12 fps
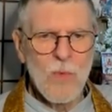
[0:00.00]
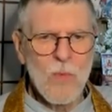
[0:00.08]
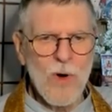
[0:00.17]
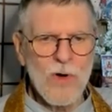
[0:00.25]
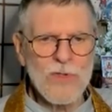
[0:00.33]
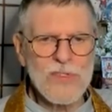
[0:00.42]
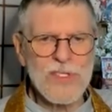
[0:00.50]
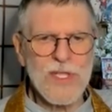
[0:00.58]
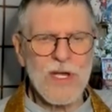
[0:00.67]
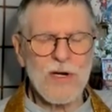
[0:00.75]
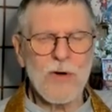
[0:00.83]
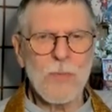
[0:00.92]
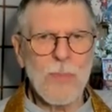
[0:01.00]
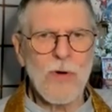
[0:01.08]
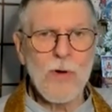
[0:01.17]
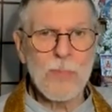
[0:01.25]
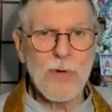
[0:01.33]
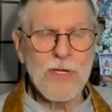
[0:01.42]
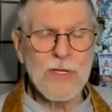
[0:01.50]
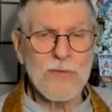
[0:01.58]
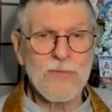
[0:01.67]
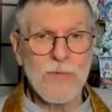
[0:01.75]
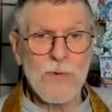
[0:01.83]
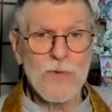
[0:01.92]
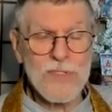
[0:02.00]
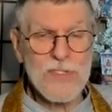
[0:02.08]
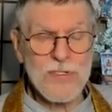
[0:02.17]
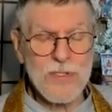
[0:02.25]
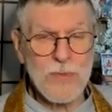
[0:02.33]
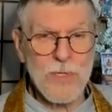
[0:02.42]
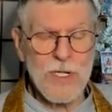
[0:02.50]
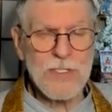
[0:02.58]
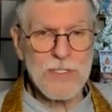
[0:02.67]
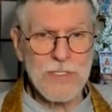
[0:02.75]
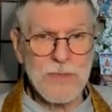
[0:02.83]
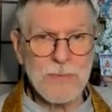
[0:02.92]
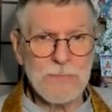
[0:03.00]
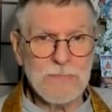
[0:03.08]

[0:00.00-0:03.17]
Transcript: words that are appropriate for the situation.